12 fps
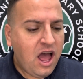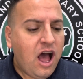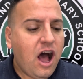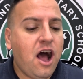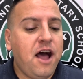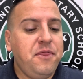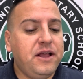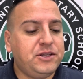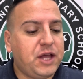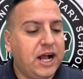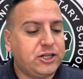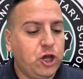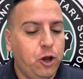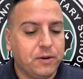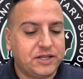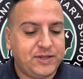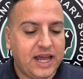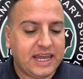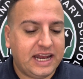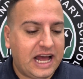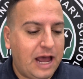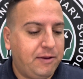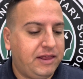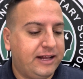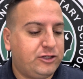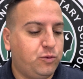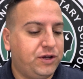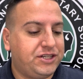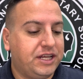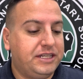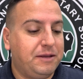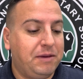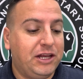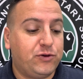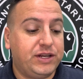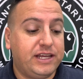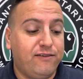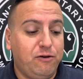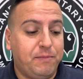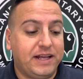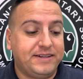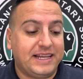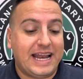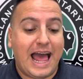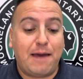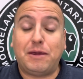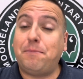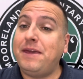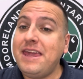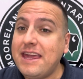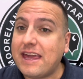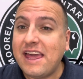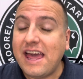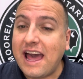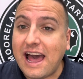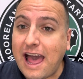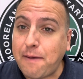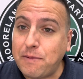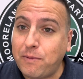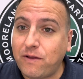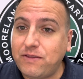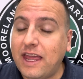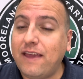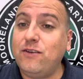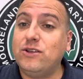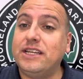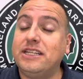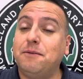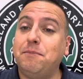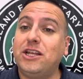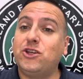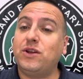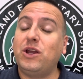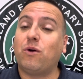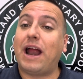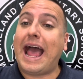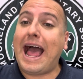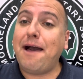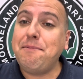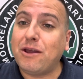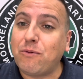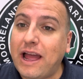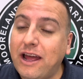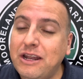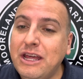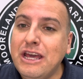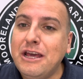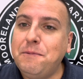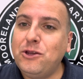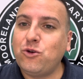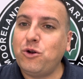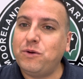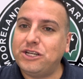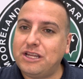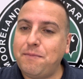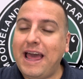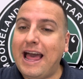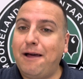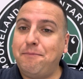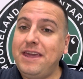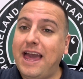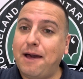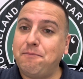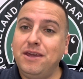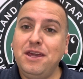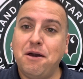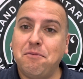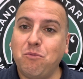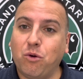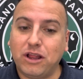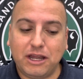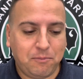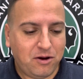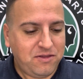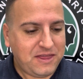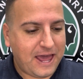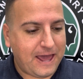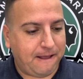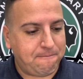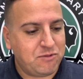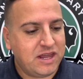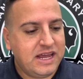On this October 2nd, I would like to wish Dimitri Divilbus and Abby Peak a happy birthday. If you see Dimitri or Abby around, be sure to wish them a happy, happy Mooreland birthday.